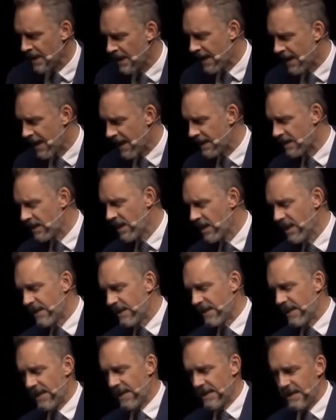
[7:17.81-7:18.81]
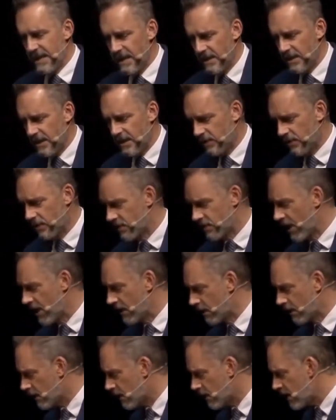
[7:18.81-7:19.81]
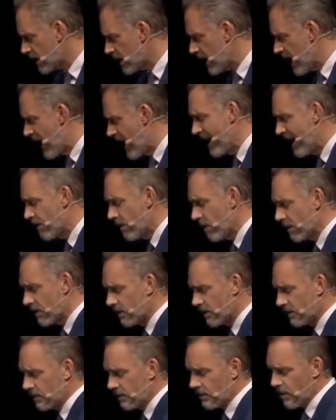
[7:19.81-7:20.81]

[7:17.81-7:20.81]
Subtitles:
And the idea that there's hierarchical